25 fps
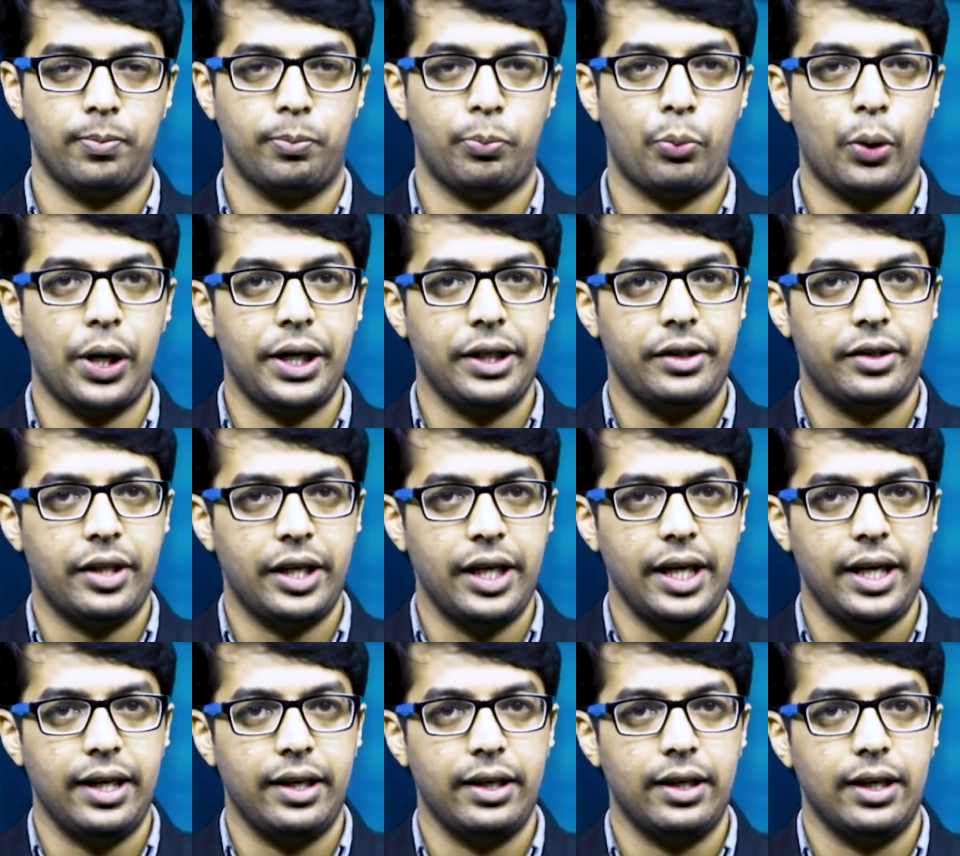Point
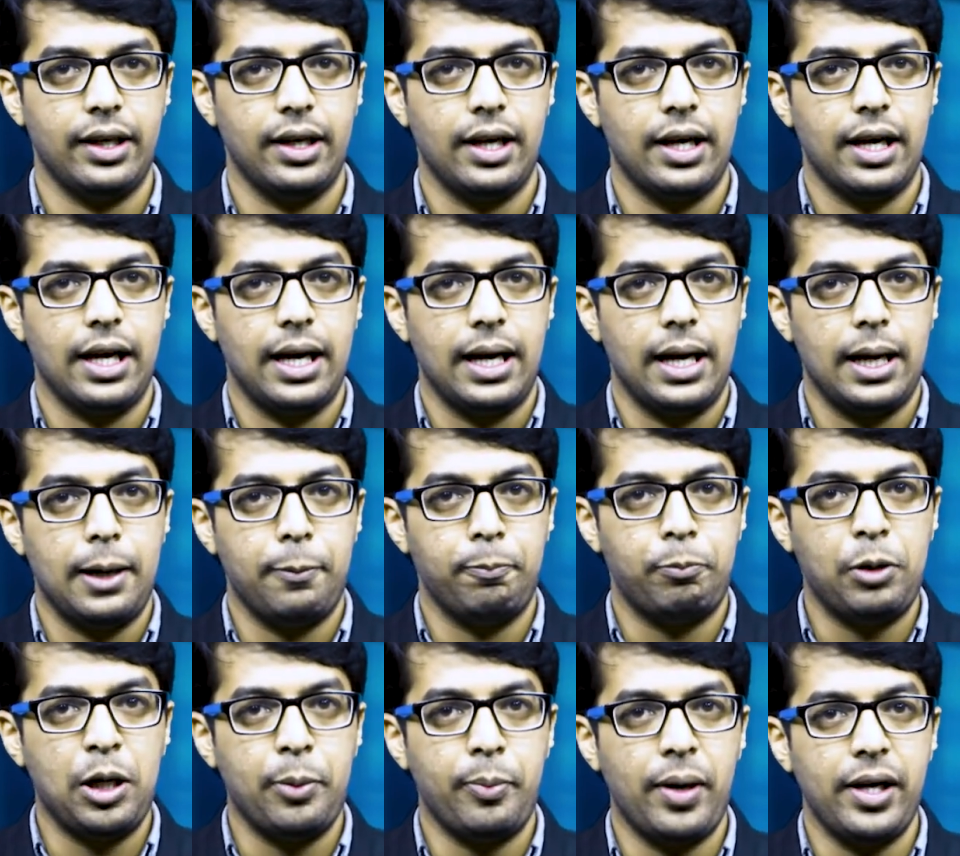3,
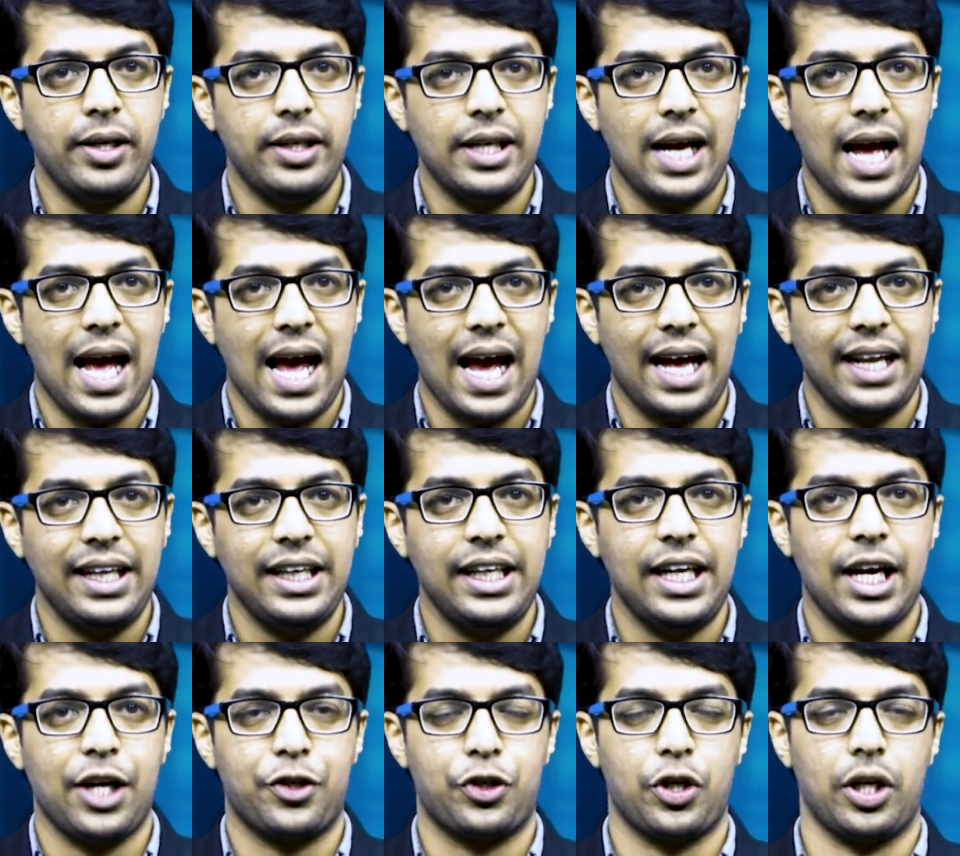implement
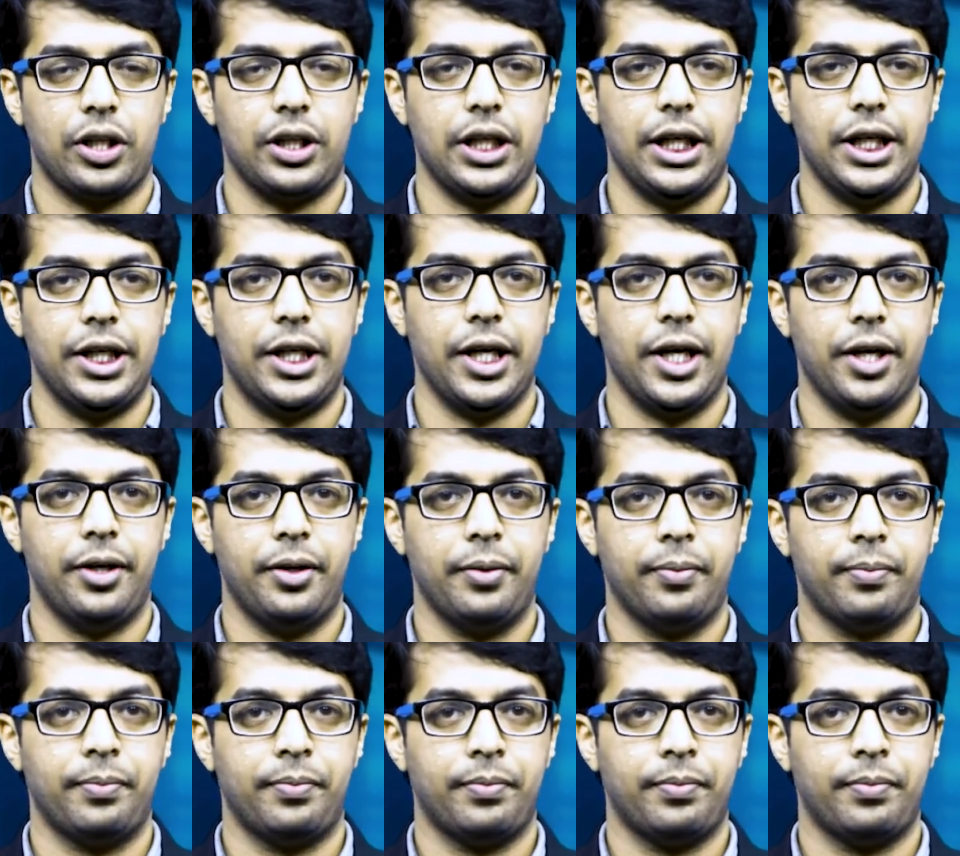any action needed.